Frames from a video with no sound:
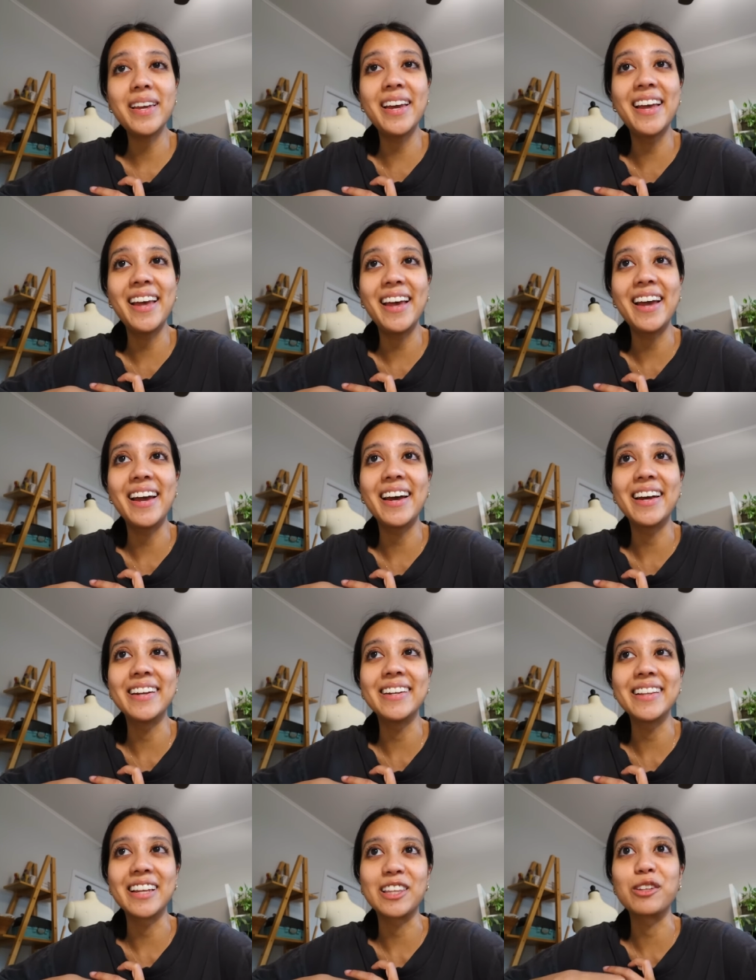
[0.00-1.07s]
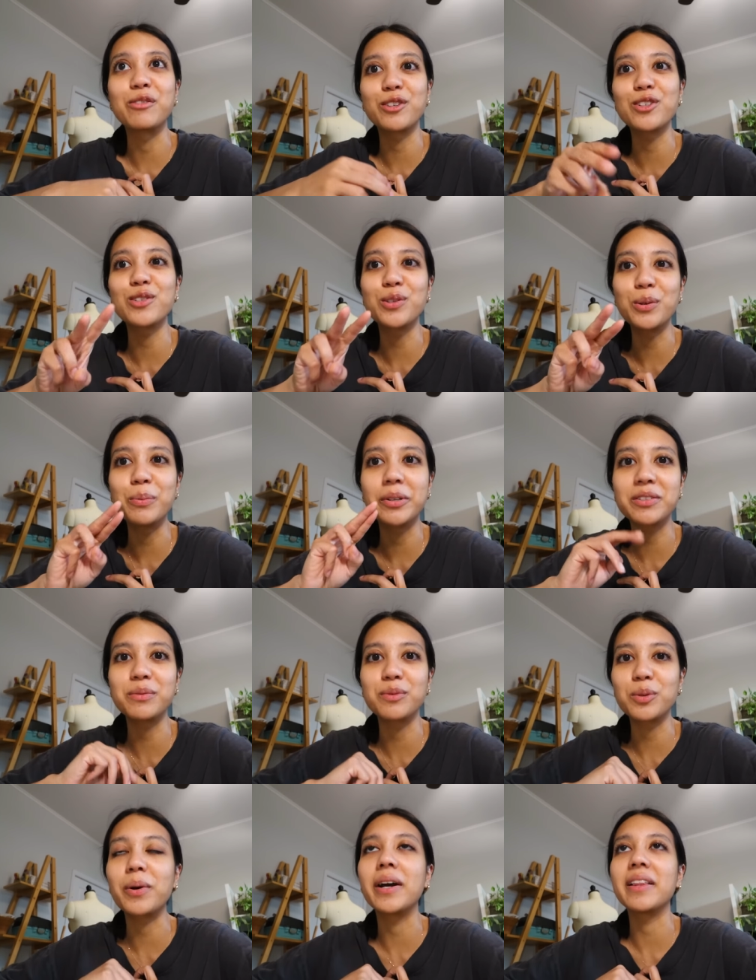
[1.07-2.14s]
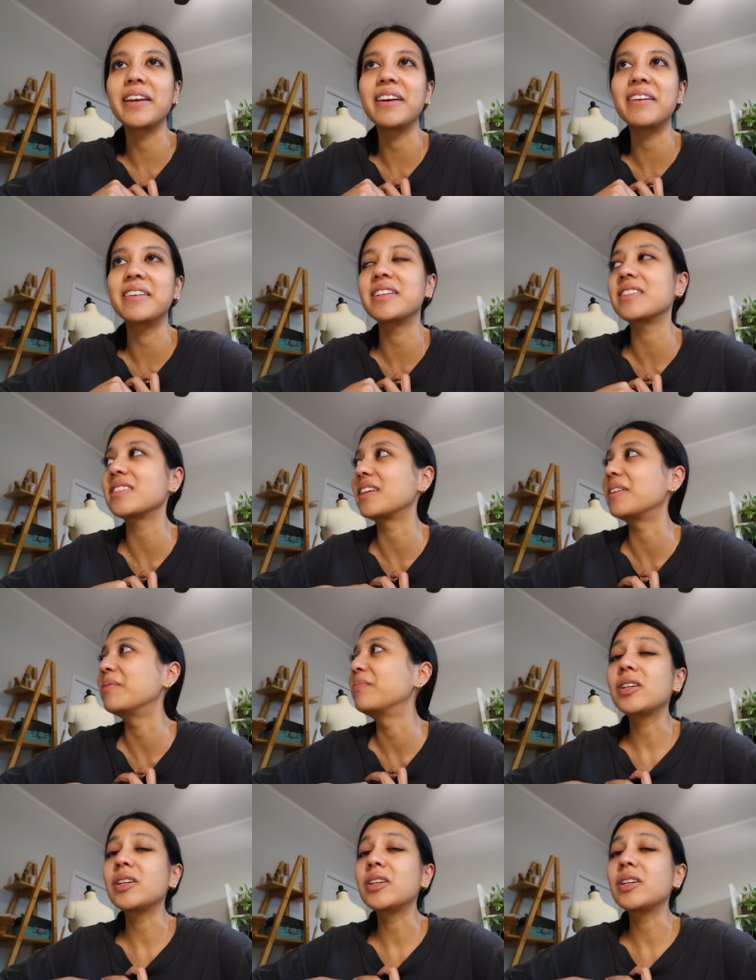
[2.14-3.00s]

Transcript: and like the first two books of Twilight, honestly.